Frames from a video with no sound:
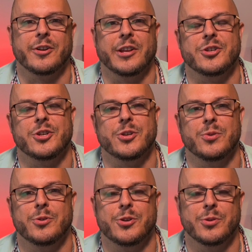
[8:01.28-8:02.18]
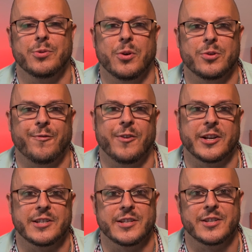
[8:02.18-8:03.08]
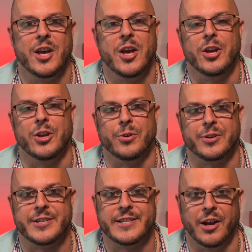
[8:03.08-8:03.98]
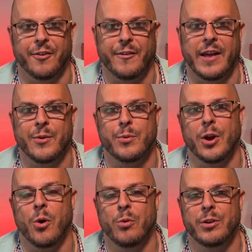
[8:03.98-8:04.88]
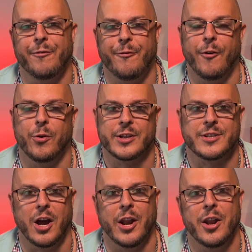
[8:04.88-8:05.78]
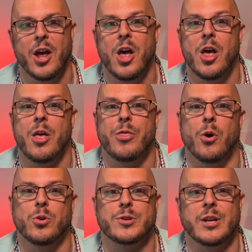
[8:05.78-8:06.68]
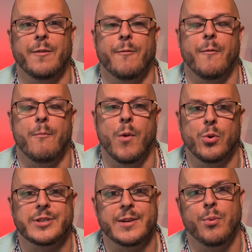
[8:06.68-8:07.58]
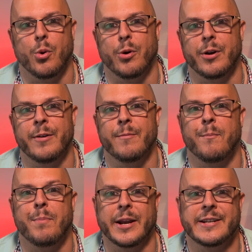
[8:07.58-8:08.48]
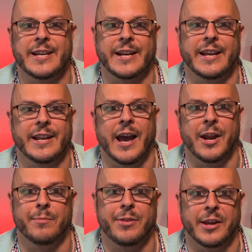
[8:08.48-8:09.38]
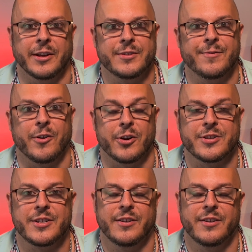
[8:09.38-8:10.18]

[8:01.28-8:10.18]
that you do those fixes yourself and that we only focus on those most important big ticket item things first.